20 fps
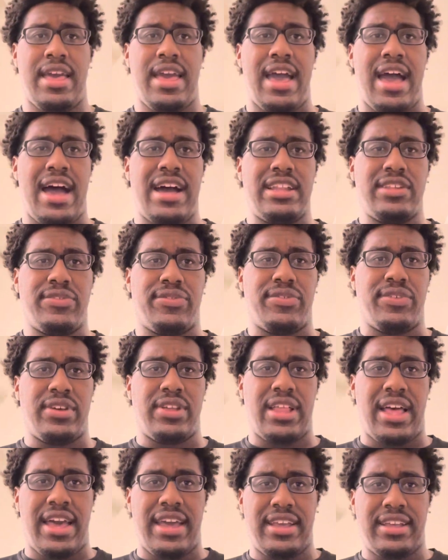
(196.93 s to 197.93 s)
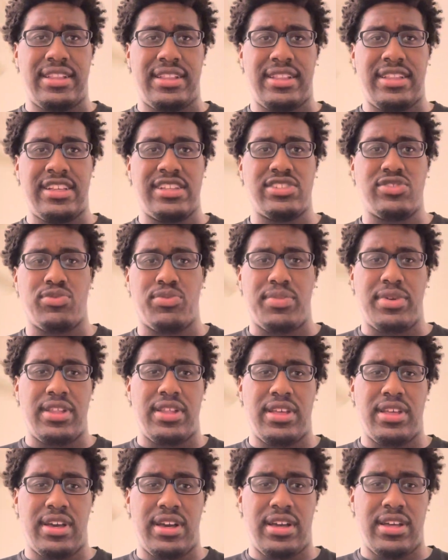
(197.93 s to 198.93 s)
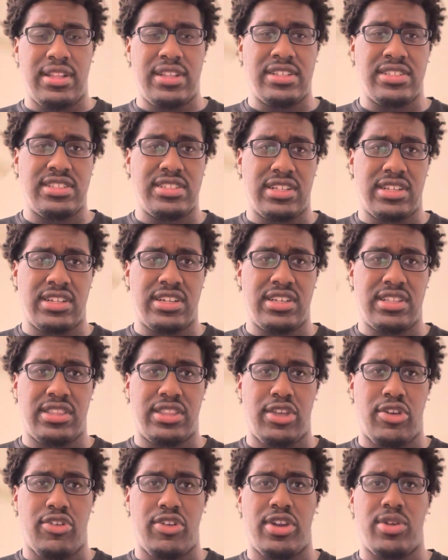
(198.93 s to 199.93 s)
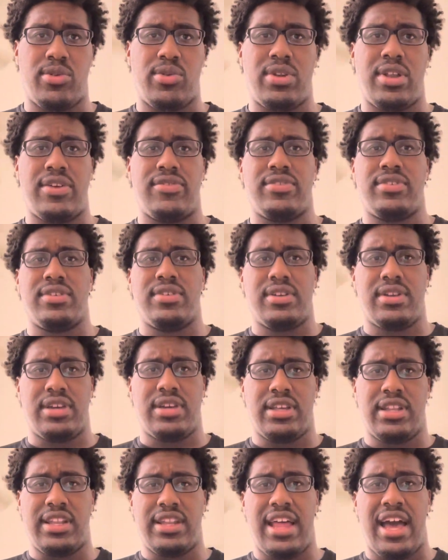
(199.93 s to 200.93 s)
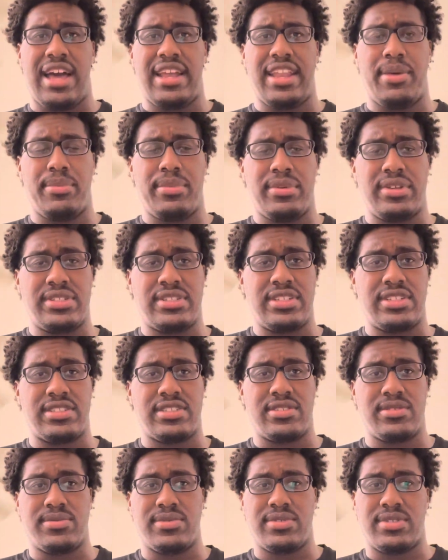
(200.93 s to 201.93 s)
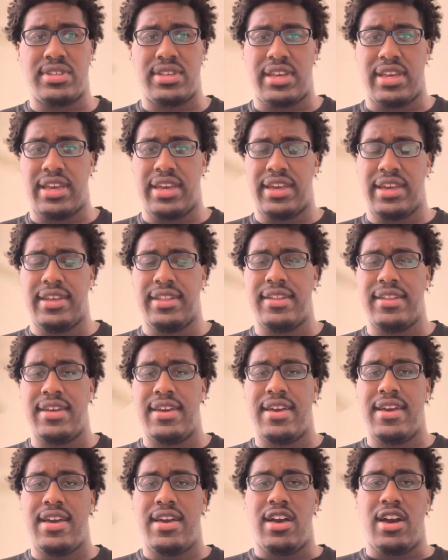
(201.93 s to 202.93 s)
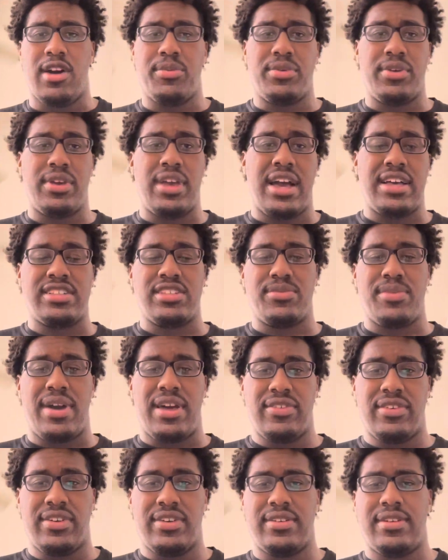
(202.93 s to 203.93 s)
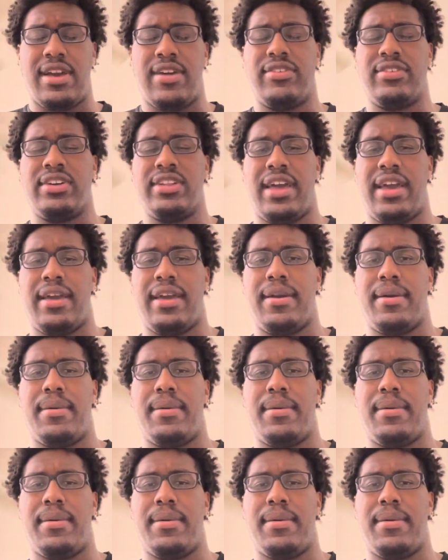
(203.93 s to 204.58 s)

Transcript: I just feel like this is a good theory or whatever, of the dynamic systems, and hope you got some out of it. Have a good day.